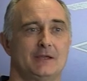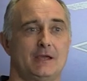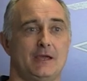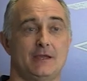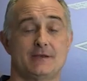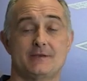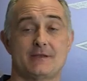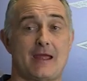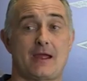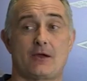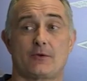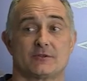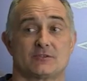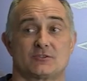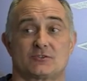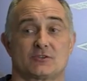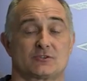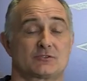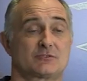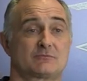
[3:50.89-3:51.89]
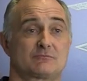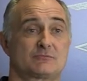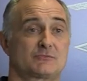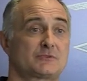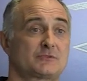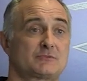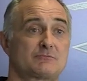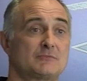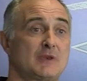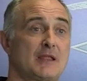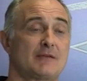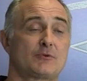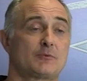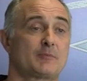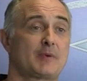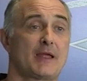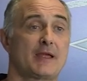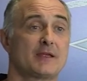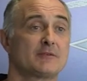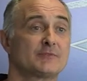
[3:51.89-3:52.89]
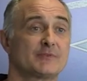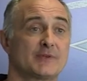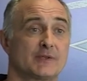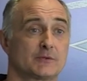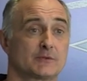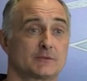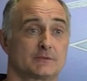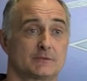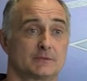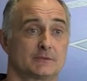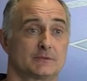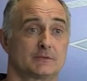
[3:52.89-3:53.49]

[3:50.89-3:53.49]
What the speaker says: And now it's just level playing field.